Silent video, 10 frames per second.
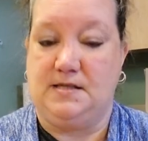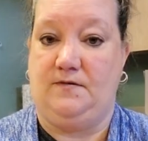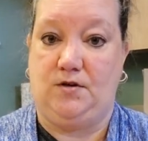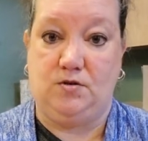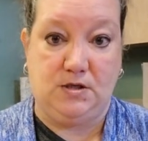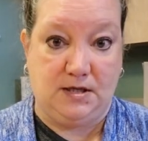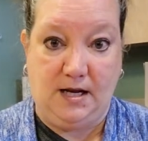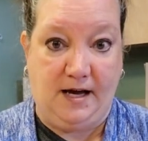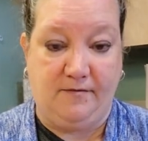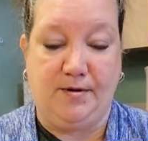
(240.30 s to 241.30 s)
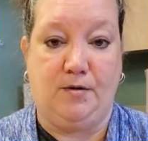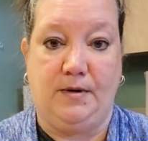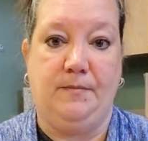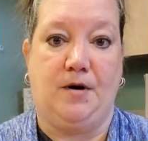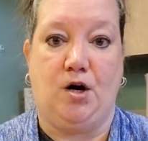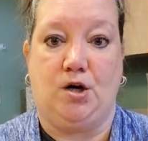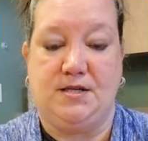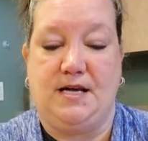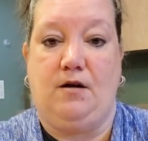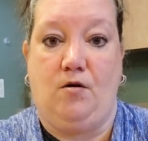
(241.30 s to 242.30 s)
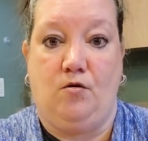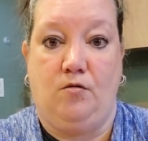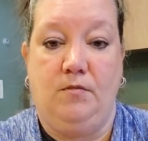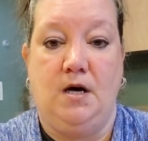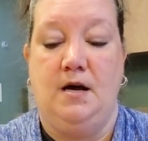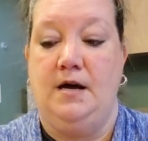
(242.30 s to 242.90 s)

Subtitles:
if you didn't have permanent markers at home.